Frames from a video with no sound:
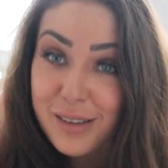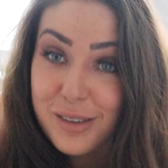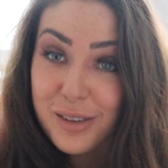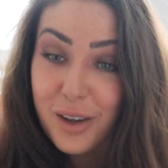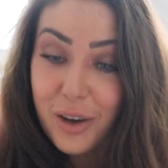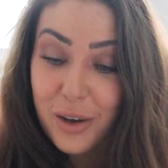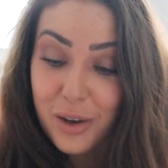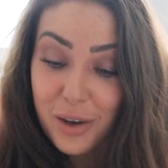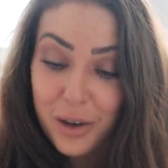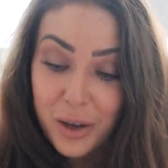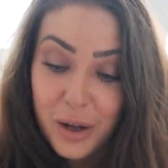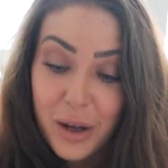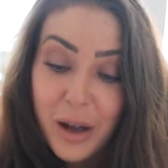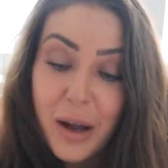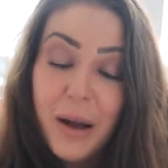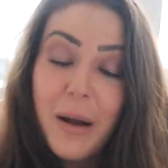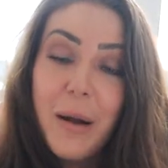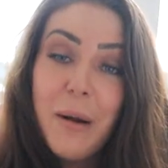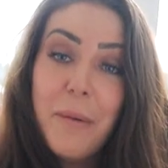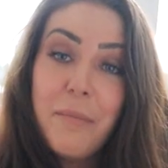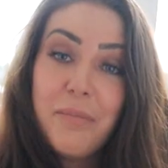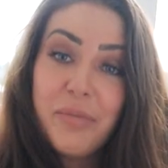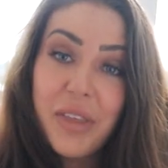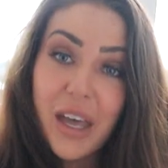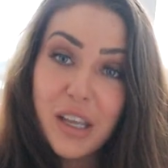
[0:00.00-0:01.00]
So
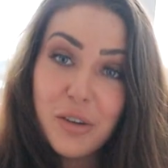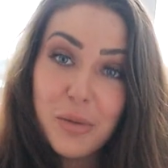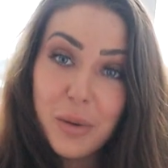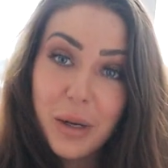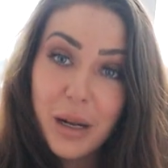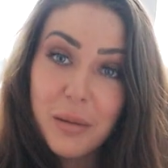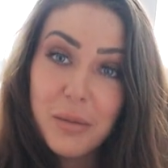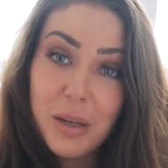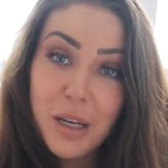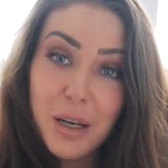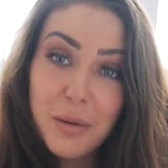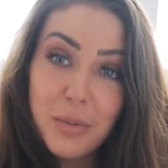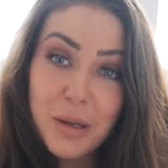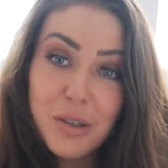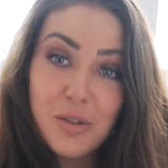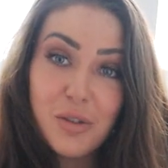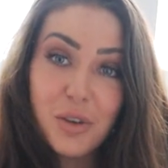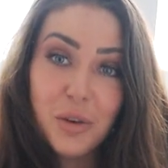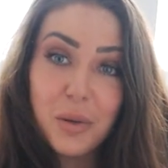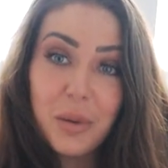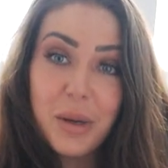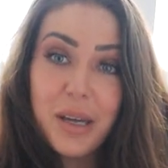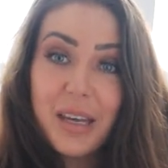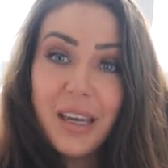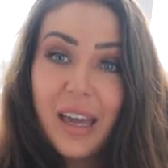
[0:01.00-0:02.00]
that's what I'm going to be
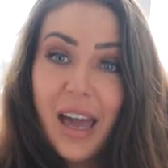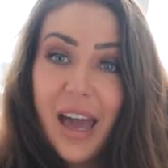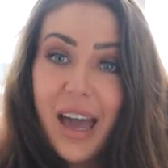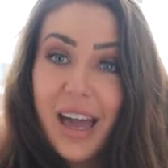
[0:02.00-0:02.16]
doing.